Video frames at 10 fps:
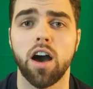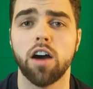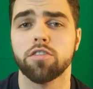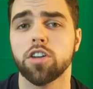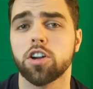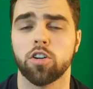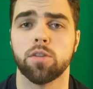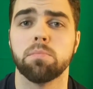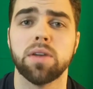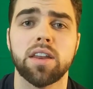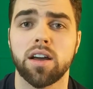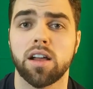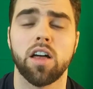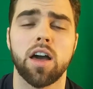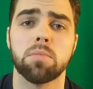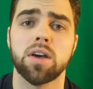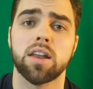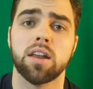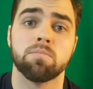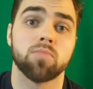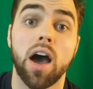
of the current media climate.